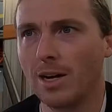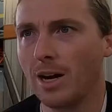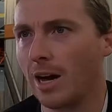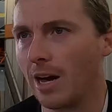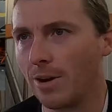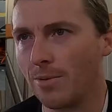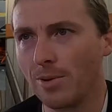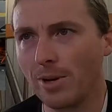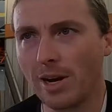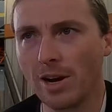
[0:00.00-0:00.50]

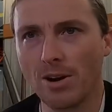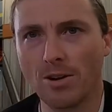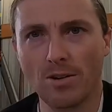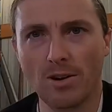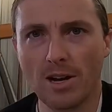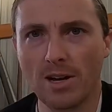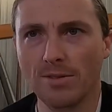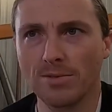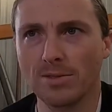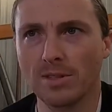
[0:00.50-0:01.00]
high wing
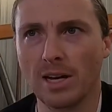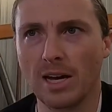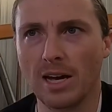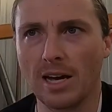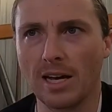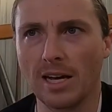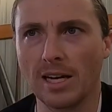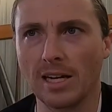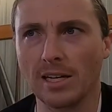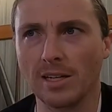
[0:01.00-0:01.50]
aircraft,
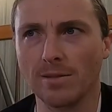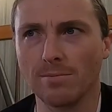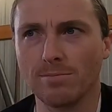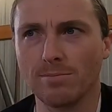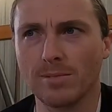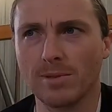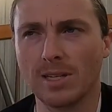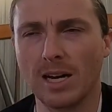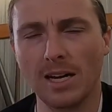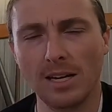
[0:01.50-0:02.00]
I
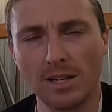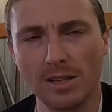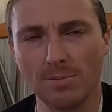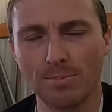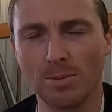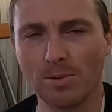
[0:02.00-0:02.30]
kind of